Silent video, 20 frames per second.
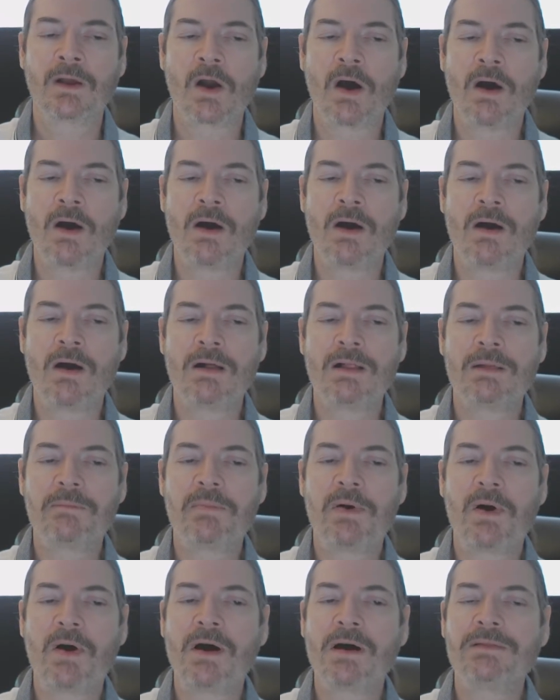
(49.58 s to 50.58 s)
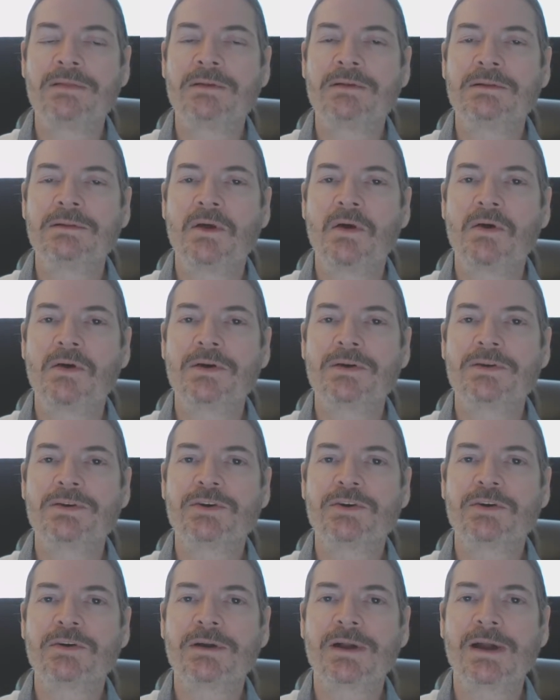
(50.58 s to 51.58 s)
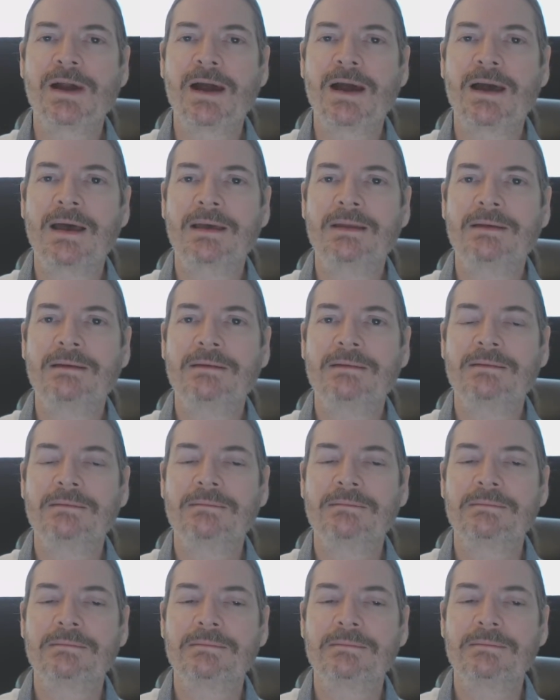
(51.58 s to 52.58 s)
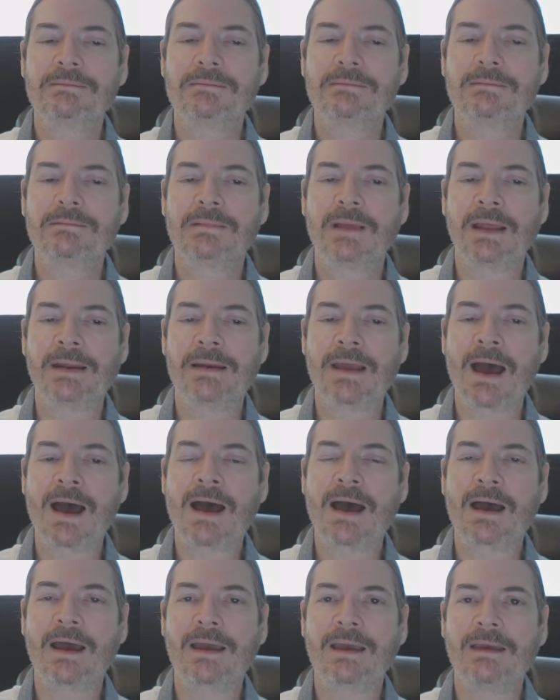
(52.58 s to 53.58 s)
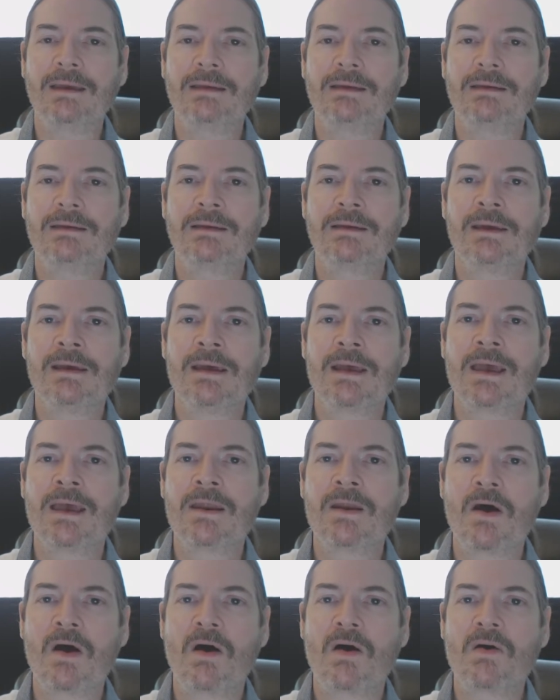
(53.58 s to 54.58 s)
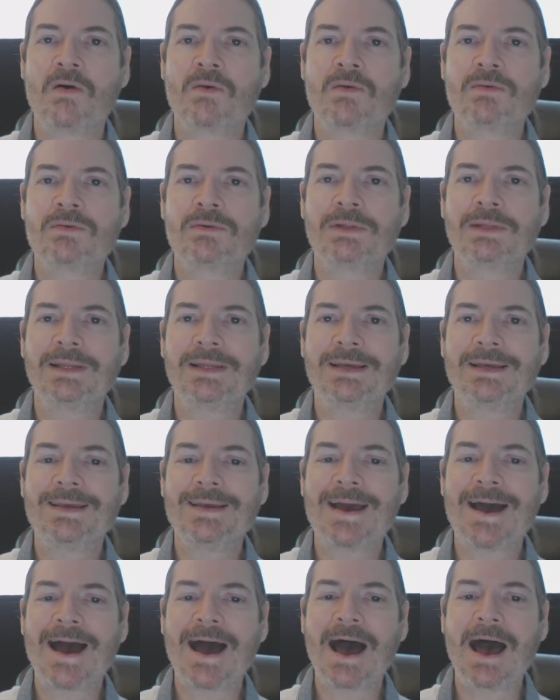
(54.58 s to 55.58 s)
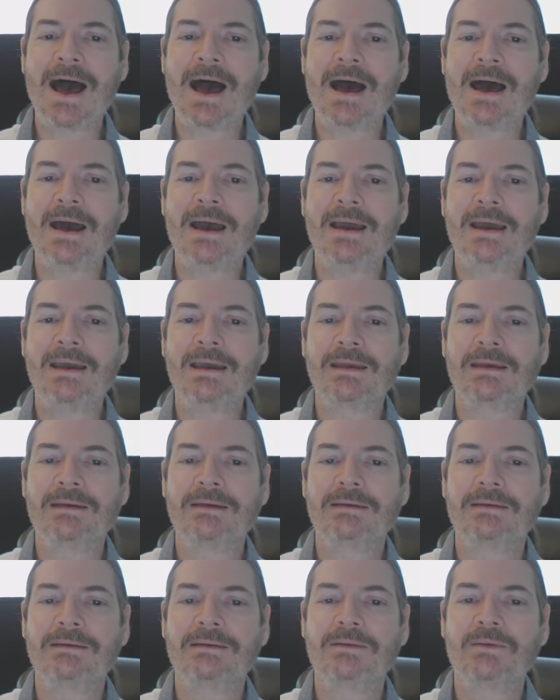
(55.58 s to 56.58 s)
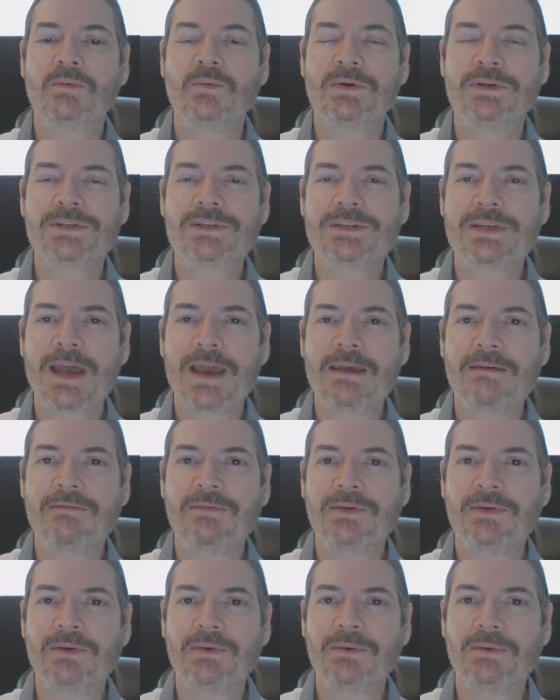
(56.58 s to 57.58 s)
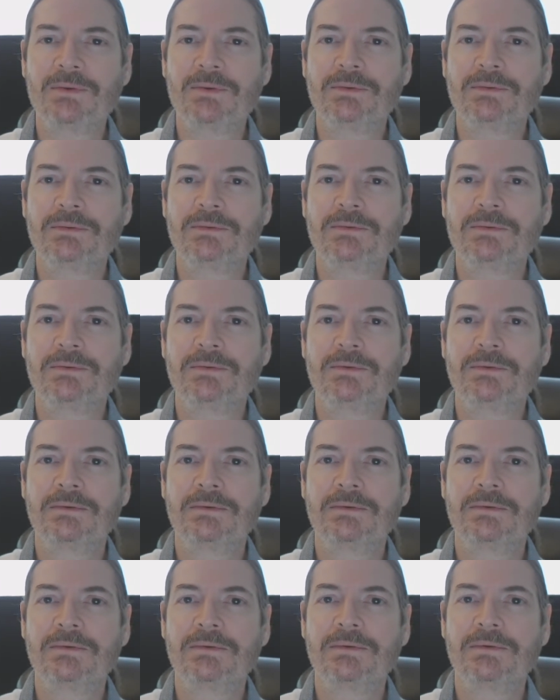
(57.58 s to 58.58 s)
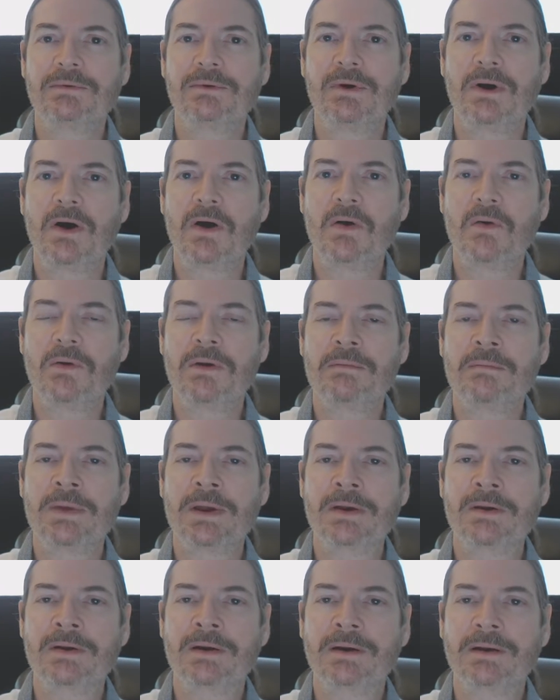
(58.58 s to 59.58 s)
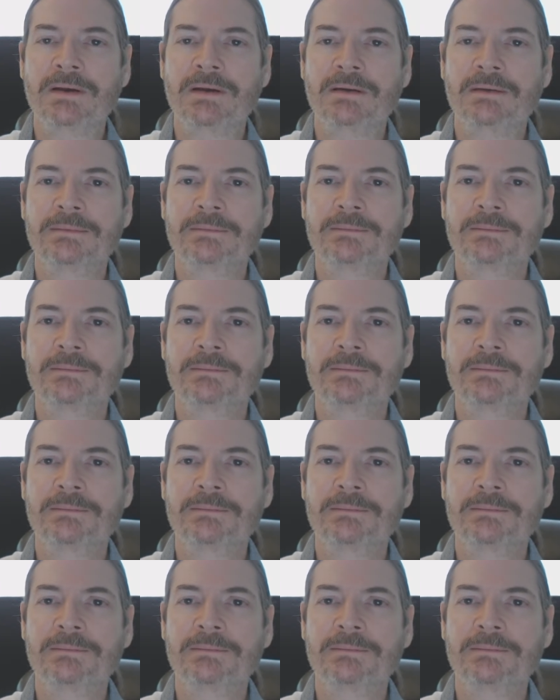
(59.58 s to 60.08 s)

Call upon the Lord your God, and I, and only I, will save you, O America.